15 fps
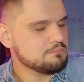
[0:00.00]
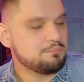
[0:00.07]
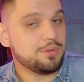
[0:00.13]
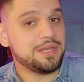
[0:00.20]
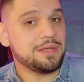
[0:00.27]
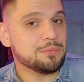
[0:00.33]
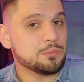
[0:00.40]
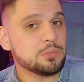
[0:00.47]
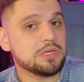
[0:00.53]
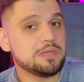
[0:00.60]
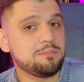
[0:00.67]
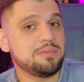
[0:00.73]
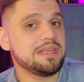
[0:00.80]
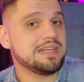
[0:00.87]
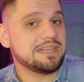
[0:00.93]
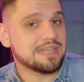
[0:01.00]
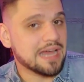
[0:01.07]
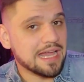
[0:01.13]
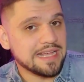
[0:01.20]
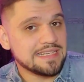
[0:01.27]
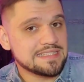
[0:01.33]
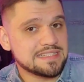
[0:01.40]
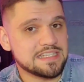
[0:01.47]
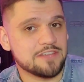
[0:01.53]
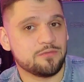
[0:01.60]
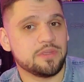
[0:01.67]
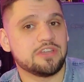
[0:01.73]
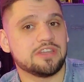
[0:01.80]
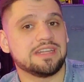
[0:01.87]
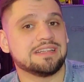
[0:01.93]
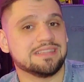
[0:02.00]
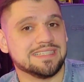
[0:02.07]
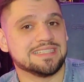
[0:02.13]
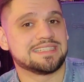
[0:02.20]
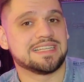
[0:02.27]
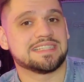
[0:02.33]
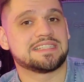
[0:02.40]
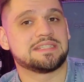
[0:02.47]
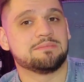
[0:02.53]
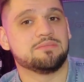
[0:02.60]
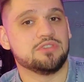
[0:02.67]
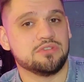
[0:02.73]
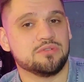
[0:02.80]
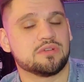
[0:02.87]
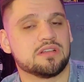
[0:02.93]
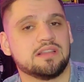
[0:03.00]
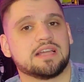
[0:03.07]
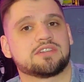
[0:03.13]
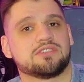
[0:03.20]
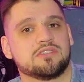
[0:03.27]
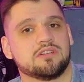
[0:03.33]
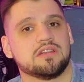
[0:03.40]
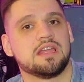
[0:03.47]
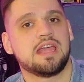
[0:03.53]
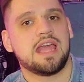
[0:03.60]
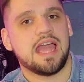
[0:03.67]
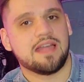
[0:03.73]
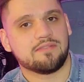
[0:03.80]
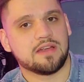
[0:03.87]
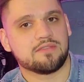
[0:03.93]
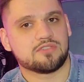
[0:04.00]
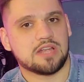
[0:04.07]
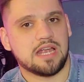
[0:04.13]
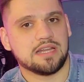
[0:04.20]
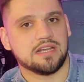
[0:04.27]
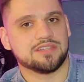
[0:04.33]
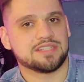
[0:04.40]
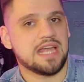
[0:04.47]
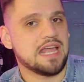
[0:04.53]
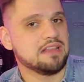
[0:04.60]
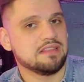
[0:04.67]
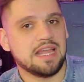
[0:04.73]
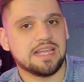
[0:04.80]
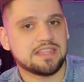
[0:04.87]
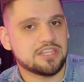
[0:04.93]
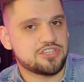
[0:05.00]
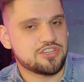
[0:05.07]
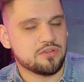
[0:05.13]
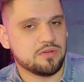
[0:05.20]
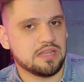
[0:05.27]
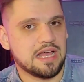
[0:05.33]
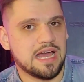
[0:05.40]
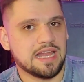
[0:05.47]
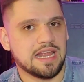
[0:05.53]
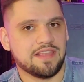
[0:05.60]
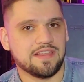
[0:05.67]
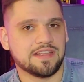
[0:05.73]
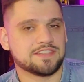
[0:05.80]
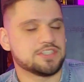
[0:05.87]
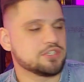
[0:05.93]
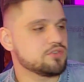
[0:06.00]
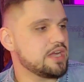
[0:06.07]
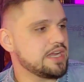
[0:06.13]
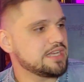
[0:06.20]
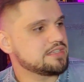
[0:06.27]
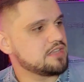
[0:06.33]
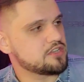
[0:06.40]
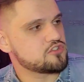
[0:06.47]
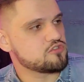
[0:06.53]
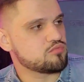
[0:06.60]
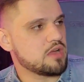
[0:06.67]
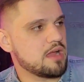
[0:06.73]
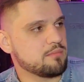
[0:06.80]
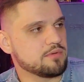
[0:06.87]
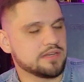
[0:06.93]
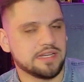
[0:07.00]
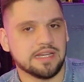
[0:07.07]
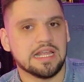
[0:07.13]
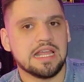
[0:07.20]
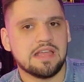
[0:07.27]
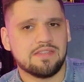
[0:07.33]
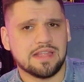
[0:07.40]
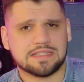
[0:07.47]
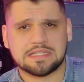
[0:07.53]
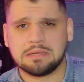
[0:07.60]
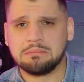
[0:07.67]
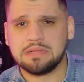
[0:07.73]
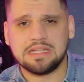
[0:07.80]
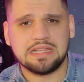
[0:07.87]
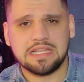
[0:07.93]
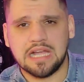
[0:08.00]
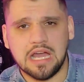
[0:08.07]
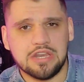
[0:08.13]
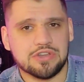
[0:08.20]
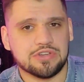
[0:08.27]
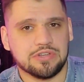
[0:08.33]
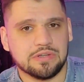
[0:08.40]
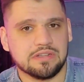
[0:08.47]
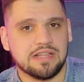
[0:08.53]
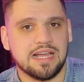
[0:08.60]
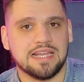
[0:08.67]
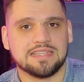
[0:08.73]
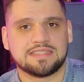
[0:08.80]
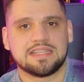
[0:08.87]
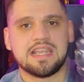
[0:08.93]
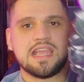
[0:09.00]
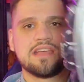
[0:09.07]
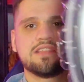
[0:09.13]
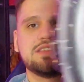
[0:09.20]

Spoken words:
But it would be nice if we could at least get some new collector Ever After High dolls. I like the show a lot. I think it's a great intellectual property that's completely underutilized.